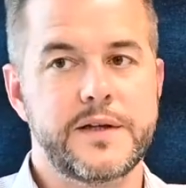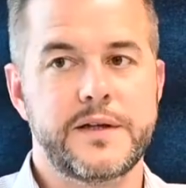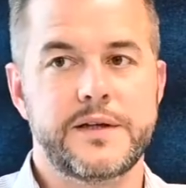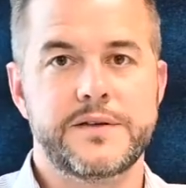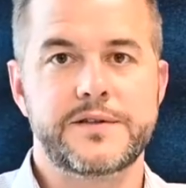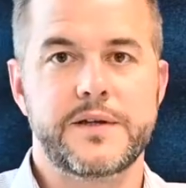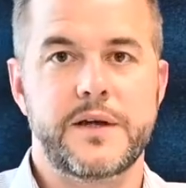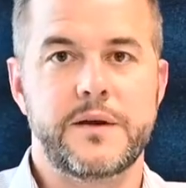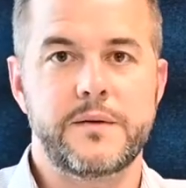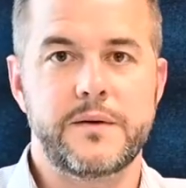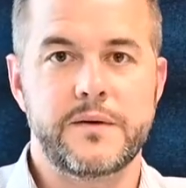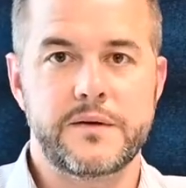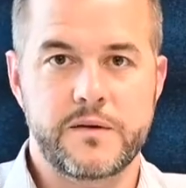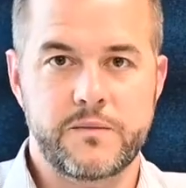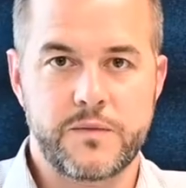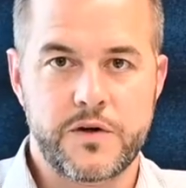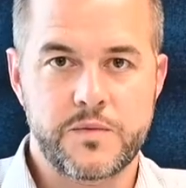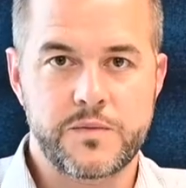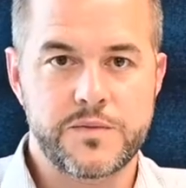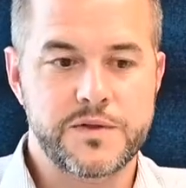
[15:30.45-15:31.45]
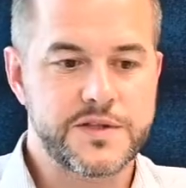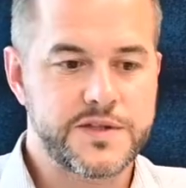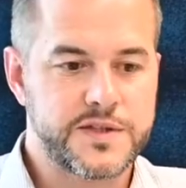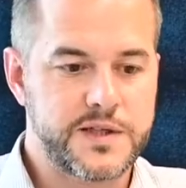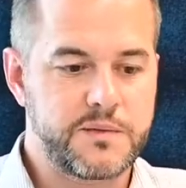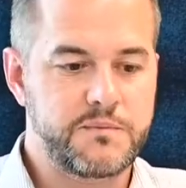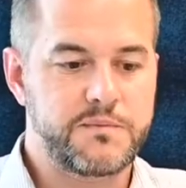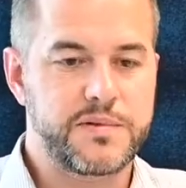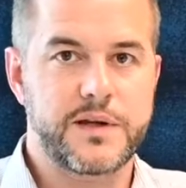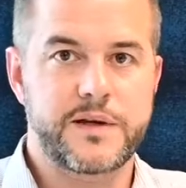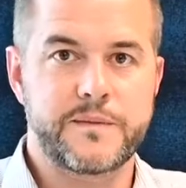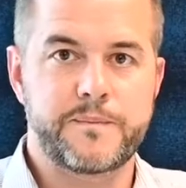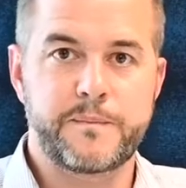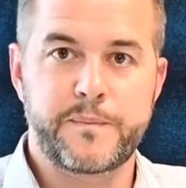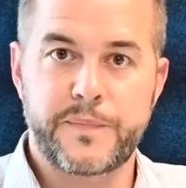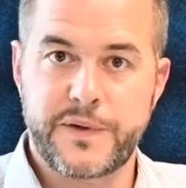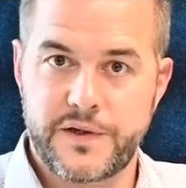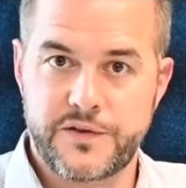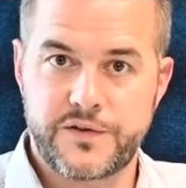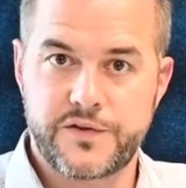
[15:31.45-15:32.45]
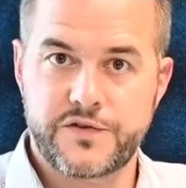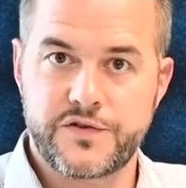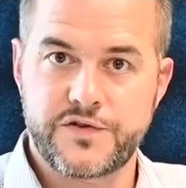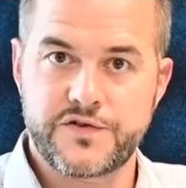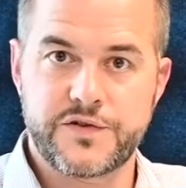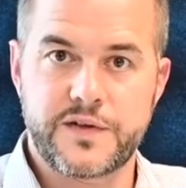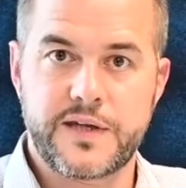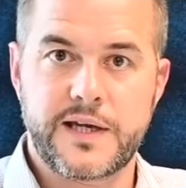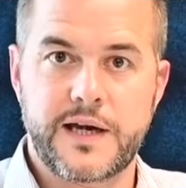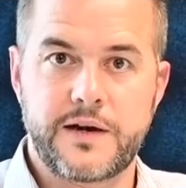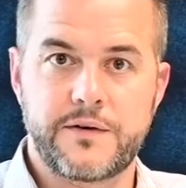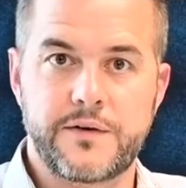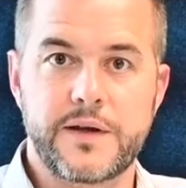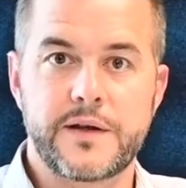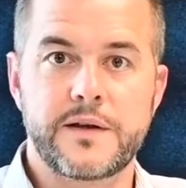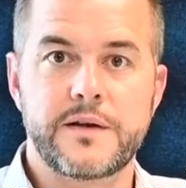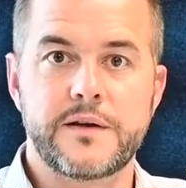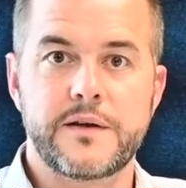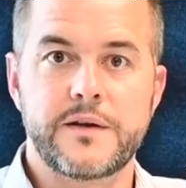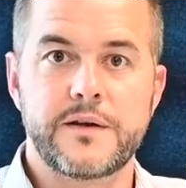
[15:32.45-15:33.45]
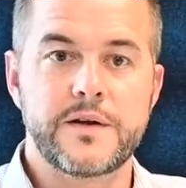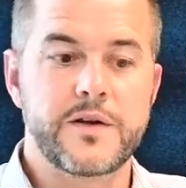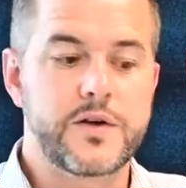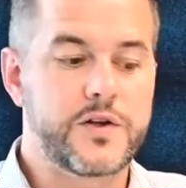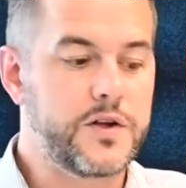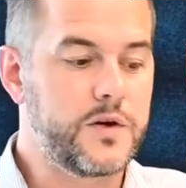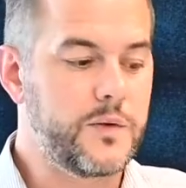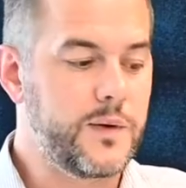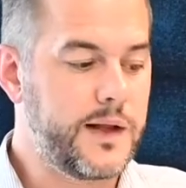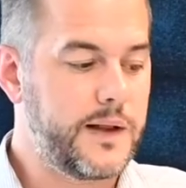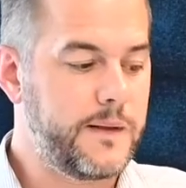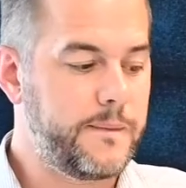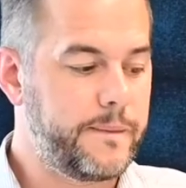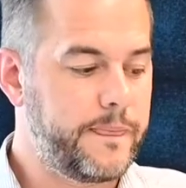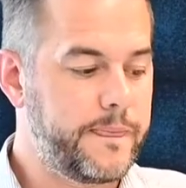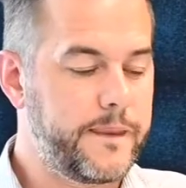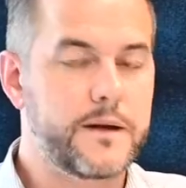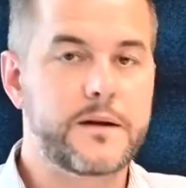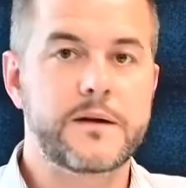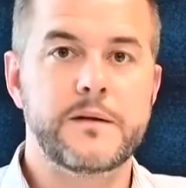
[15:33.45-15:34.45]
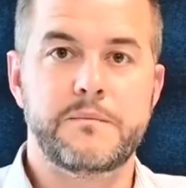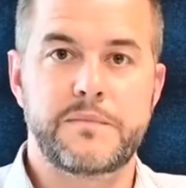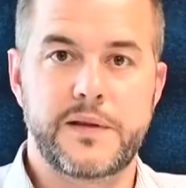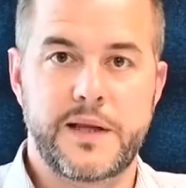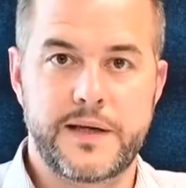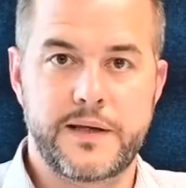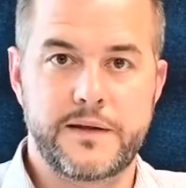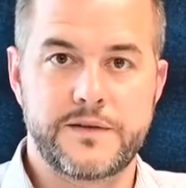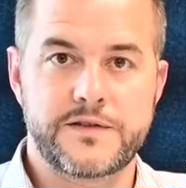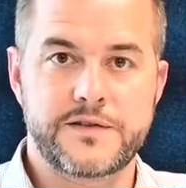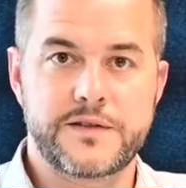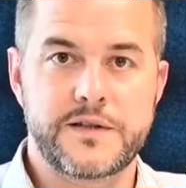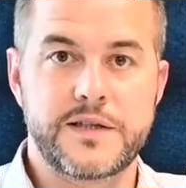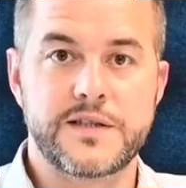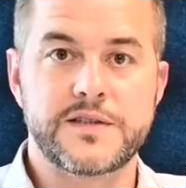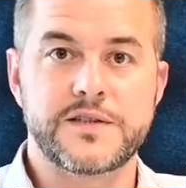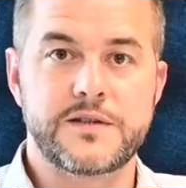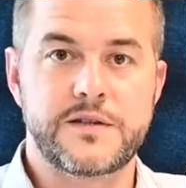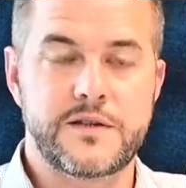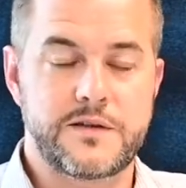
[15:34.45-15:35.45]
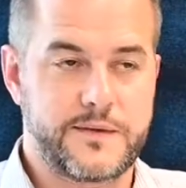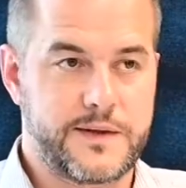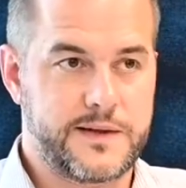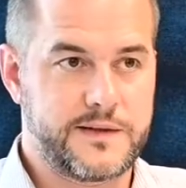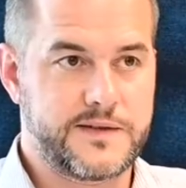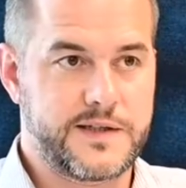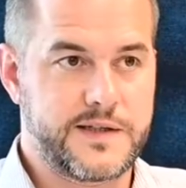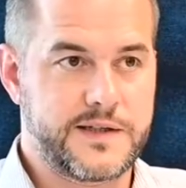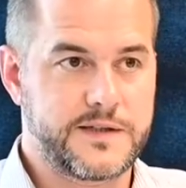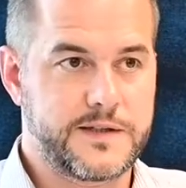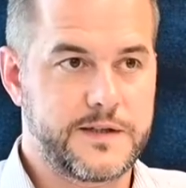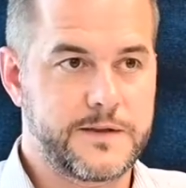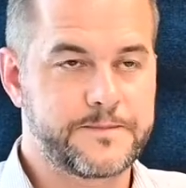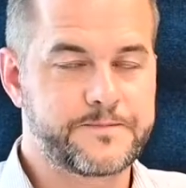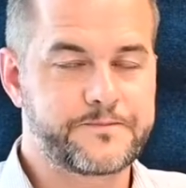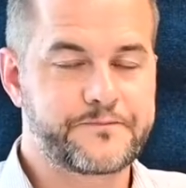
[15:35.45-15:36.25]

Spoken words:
So at the moment, the Scene pod doesn't carry UL compliance and isn't UL tested.